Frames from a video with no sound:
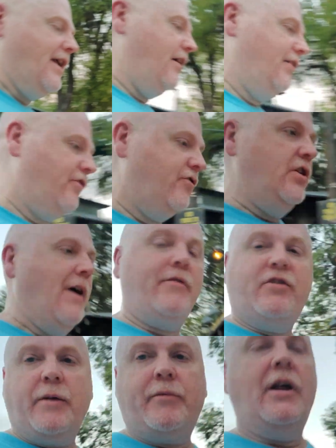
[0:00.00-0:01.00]
now. He says, Do you have
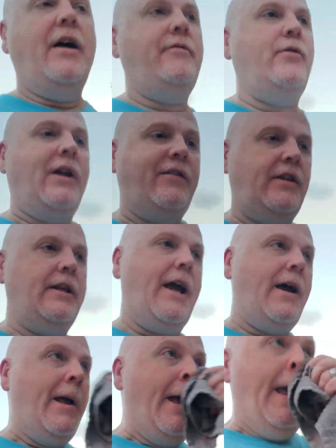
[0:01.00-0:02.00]
a skip the line for it? I said,
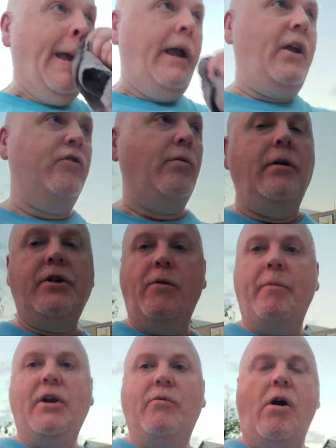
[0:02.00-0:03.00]
Yeah. He goes, Well, you
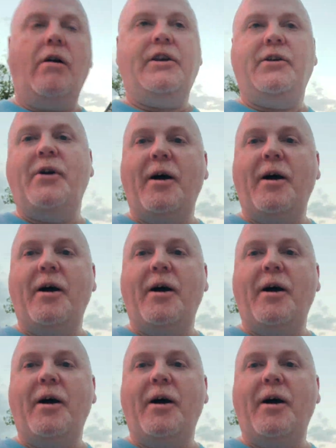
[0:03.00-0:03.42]
want me to walk you